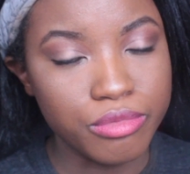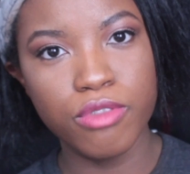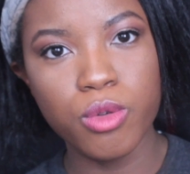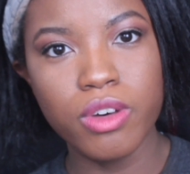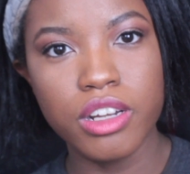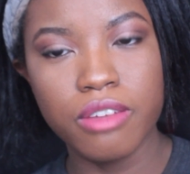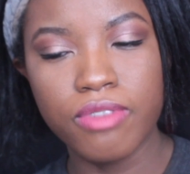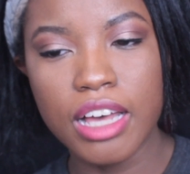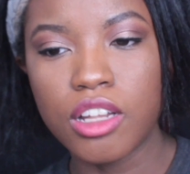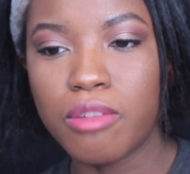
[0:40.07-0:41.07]
If you want to
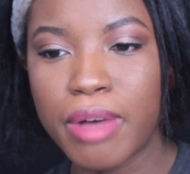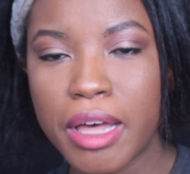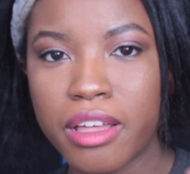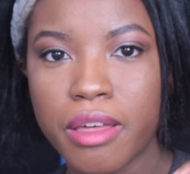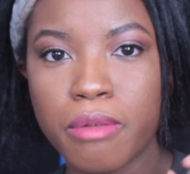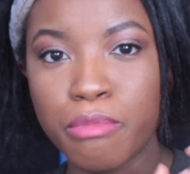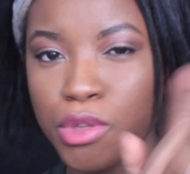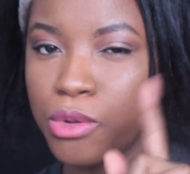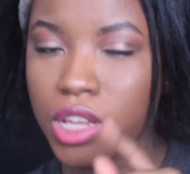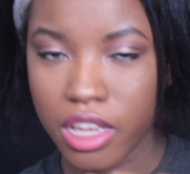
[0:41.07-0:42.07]
follow my
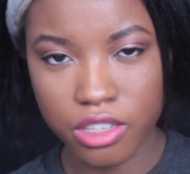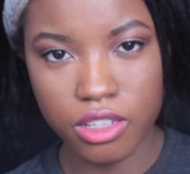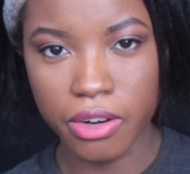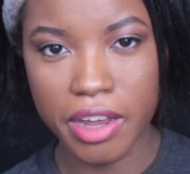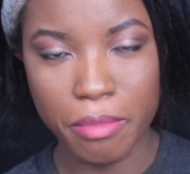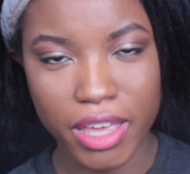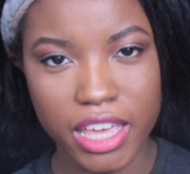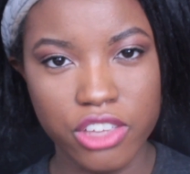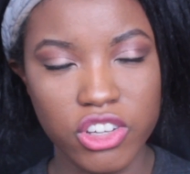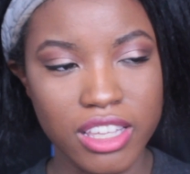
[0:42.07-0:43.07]
beauty Instagram
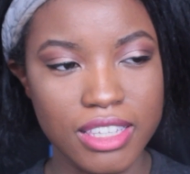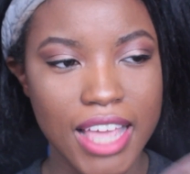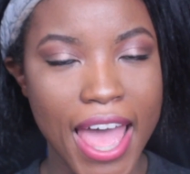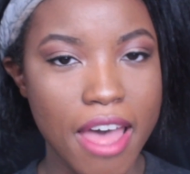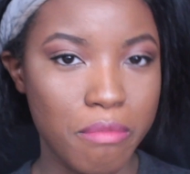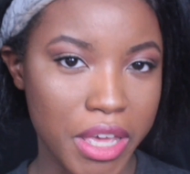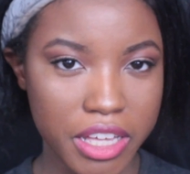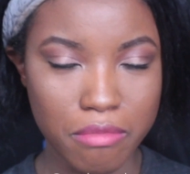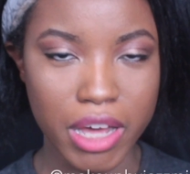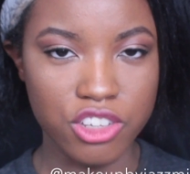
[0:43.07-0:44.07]
page, it's at
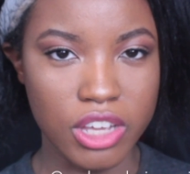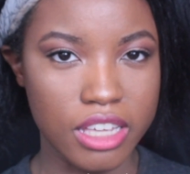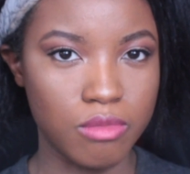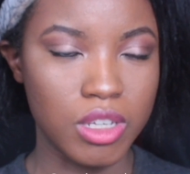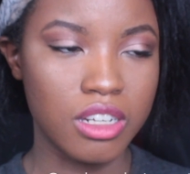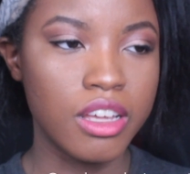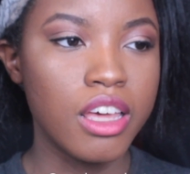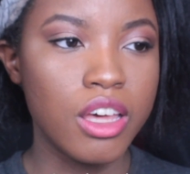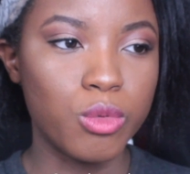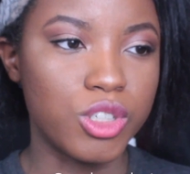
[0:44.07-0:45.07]
Makeup by Jazzmine,
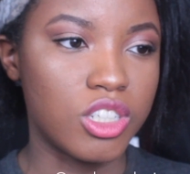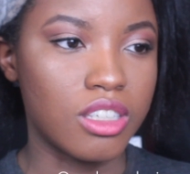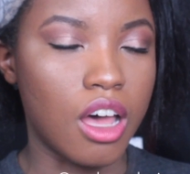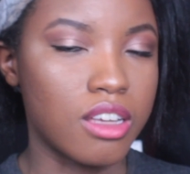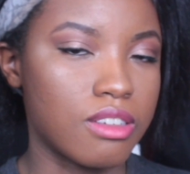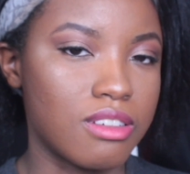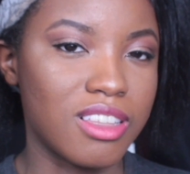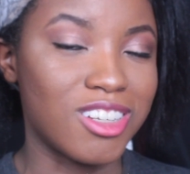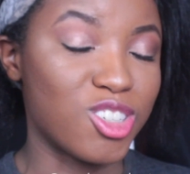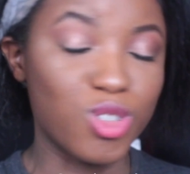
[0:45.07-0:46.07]
which is also in
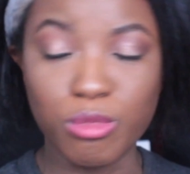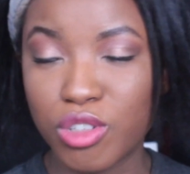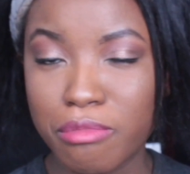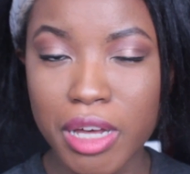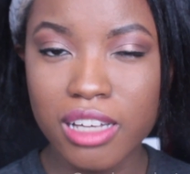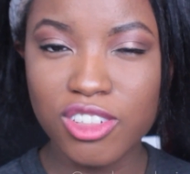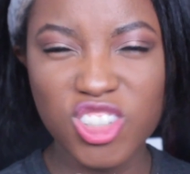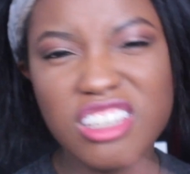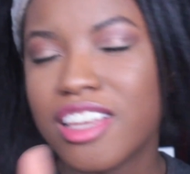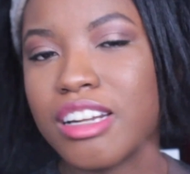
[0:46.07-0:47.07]
the description box.
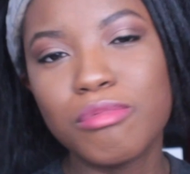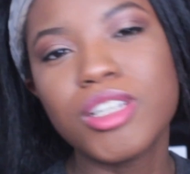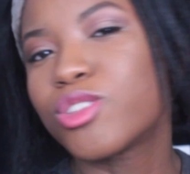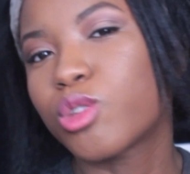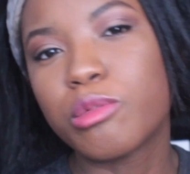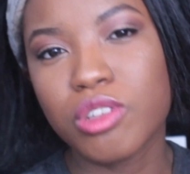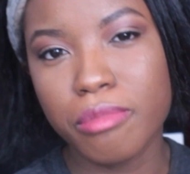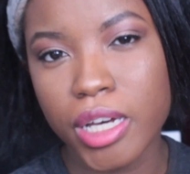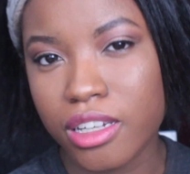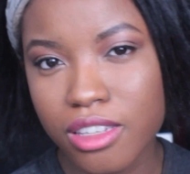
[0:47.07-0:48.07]
Just hit up the
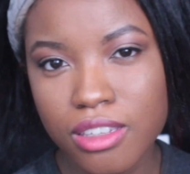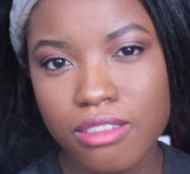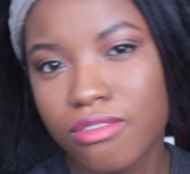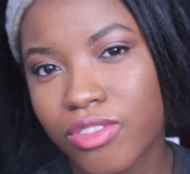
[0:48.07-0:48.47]
description box.